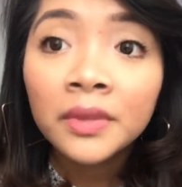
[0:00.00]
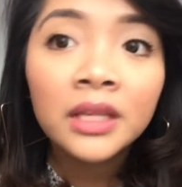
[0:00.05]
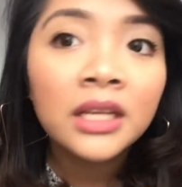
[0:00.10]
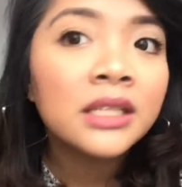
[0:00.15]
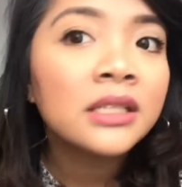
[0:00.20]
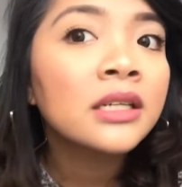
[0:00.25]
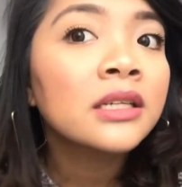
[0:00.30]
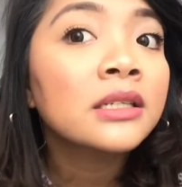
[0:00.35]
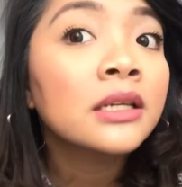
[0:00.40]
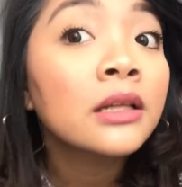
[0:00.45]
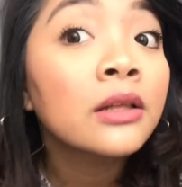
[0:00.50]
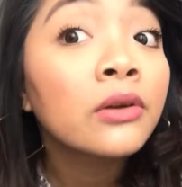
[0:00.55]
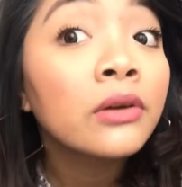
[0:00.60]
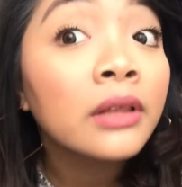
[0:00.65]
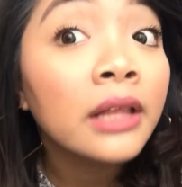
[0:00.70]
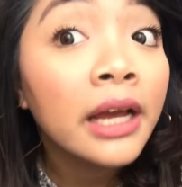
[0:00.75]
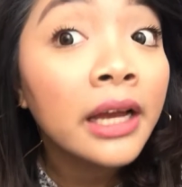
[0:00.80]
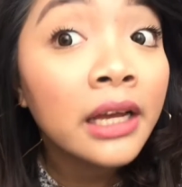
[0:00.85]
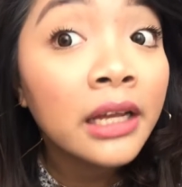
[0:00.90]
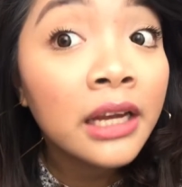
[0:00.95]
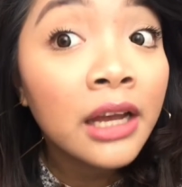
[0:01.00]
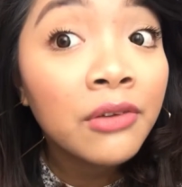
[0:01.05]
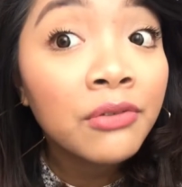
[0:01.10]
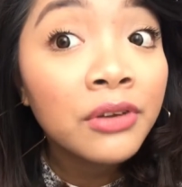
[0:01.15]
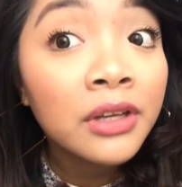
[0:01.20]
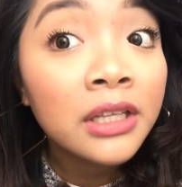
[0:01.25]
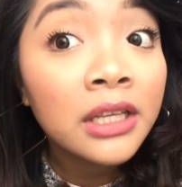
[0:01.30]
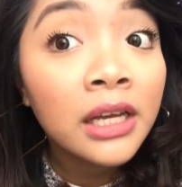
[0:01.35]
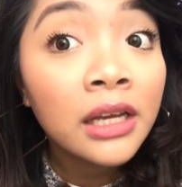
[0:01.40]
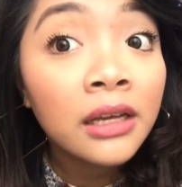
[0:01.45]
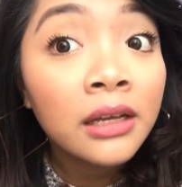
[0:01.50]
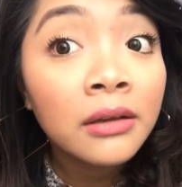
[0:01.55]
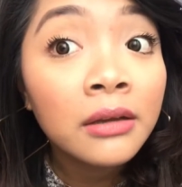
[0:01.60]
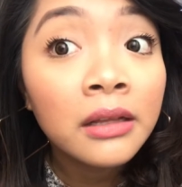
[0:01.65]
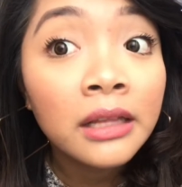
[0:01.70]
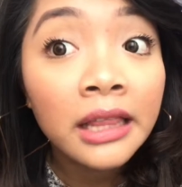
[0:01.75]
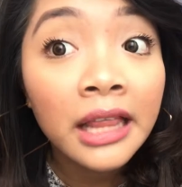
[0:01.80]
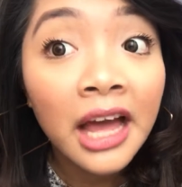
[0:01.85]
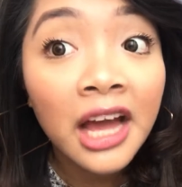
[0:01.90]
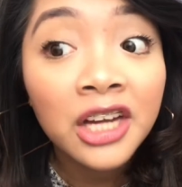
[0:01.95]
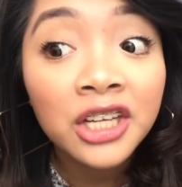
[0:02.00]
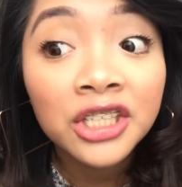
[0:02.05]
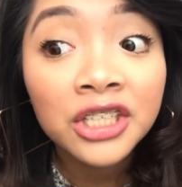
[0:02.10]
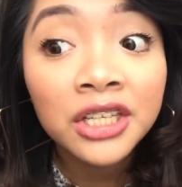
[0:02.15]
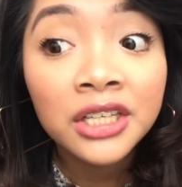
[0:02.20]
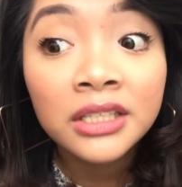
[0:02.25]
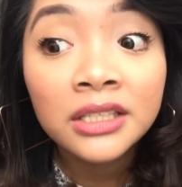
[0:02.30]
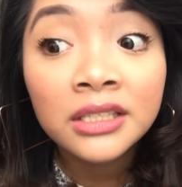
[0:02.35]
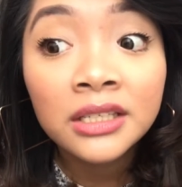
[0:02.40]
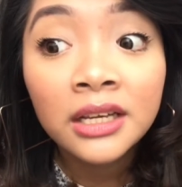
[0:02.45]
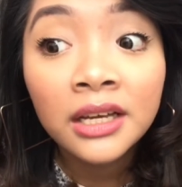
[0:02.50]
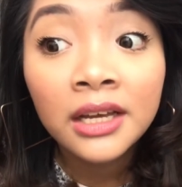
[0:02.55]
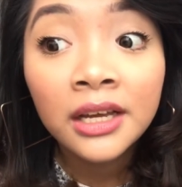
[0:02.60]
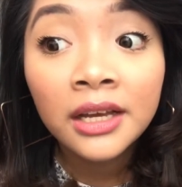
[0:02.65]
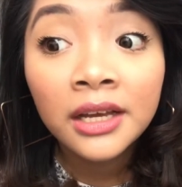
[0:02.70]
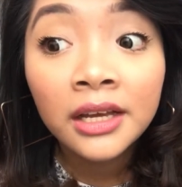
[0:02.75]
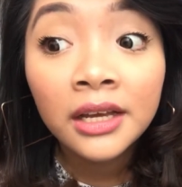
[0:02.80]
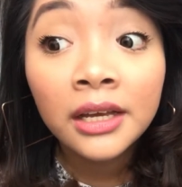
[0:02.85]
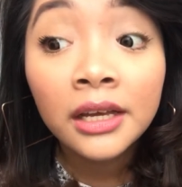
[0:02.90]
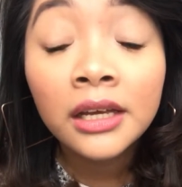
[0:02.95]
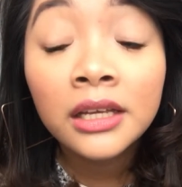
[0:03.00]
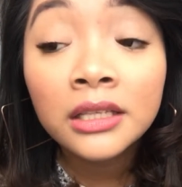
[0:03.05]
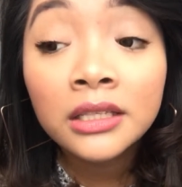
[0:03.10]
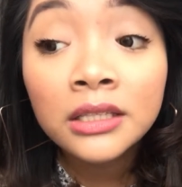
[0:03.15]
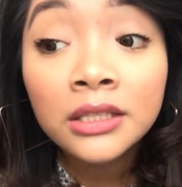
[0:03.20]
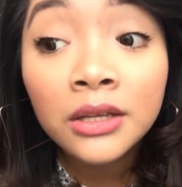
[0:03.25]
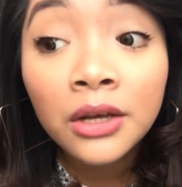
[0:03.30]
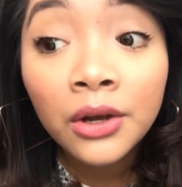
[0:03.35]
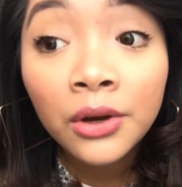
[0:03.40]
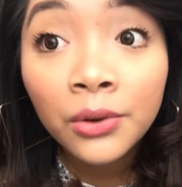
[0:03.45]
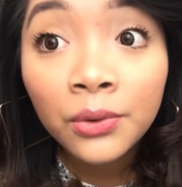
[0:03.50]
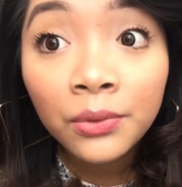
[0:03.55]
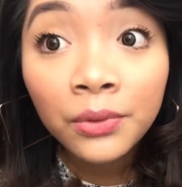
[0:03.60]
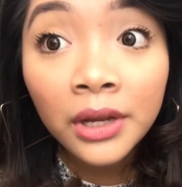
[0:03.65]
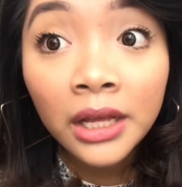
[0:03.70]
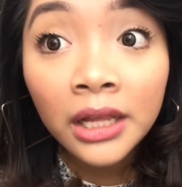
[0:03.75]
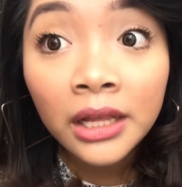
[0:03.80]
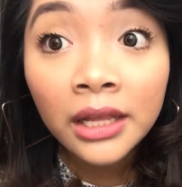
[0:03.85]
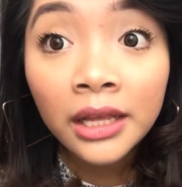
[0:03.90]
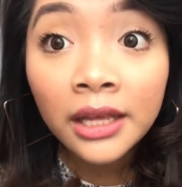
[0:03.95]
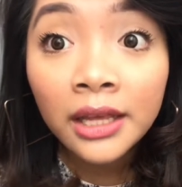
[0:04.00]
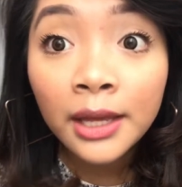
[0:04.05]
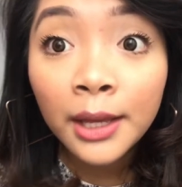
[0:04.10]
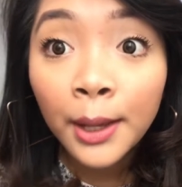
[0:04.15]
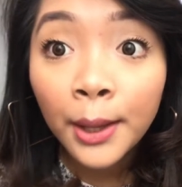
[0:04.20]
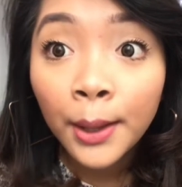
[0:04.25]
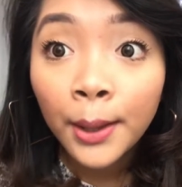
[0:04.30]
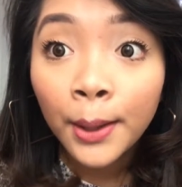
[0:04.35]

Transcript: this doesn't look like an everyday lashes. It's really